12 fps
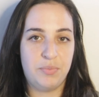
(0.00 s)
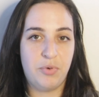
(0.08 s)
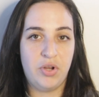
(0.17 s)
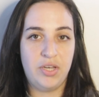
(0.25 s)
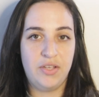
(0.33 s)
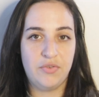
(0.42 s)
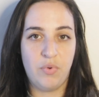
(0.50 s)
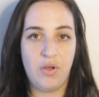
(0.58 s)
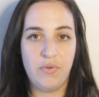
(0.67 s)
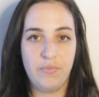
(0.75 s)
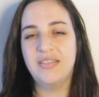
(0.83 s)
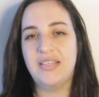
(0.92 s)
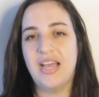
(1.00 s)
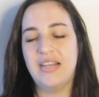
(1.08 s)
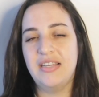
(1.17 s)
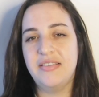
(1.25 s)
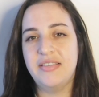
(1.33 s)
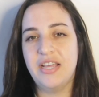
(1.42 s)
body as well.
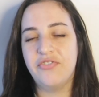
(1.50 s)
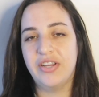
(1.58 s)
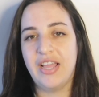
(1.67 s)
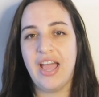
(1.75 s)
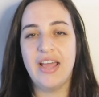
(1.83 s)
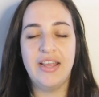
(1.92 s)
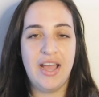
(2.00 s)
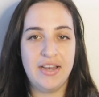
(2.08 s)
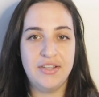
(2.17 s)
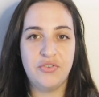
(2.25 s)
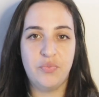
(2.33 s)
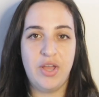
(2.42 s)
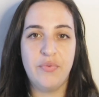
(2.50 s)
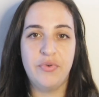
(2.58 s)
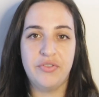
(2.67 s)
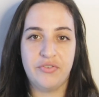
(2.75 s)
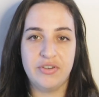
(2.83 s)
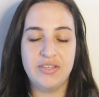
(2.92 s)
Sadly, Cedric had his way
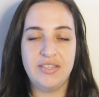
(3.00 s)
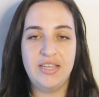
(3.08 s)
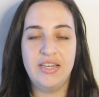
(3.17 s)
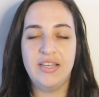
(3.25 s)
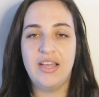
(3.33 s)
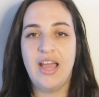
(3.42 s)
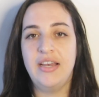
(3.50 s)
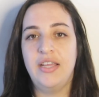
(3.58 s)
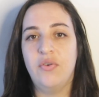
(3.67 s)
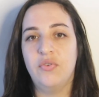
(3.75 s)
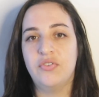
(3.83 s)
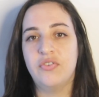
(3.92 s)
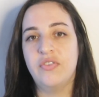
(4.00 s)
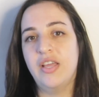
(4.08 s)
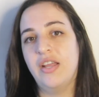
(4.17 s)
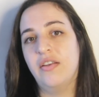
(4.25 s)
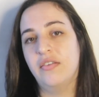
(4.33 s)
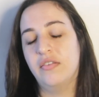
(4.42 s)
with Christina, and he also
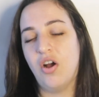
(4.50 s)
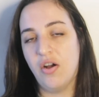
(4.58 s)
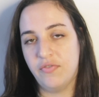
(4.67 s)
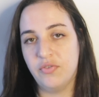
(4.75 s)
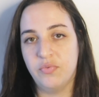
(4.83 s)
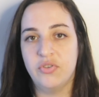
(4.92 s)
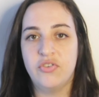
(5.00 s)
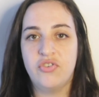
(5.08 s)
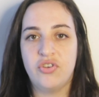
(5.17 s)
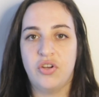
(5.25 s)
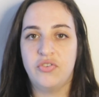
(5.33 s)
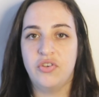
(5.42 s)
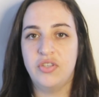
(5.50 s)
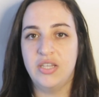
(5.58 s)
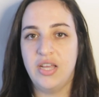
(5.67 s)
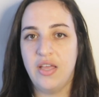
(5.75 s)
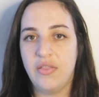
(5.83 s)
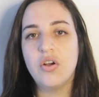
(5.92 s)
then afterwards shot her to
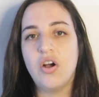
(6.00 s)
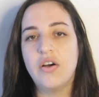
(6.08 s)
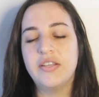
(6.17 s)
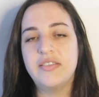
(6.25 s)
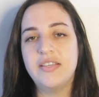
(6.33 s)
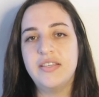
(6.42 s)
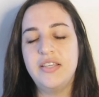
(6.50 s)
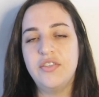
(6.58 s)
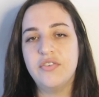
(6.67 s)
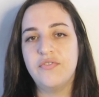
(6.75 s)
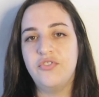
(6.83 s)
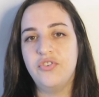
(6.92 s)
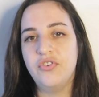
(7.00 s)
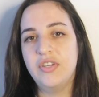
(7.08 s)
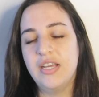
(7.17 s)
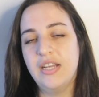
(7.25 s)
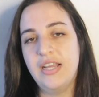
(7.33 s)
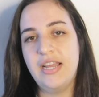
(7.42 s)
death. On the 16th of June,
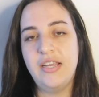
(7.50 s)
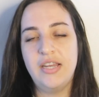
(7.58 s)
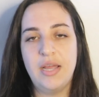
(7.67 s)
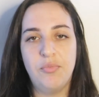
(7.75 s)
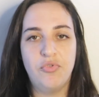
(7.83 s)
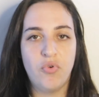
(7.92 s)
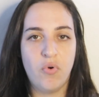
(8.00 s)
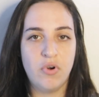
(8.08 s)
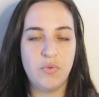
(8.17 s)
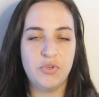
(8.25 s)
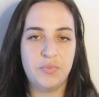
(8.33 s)
a lady named Dora was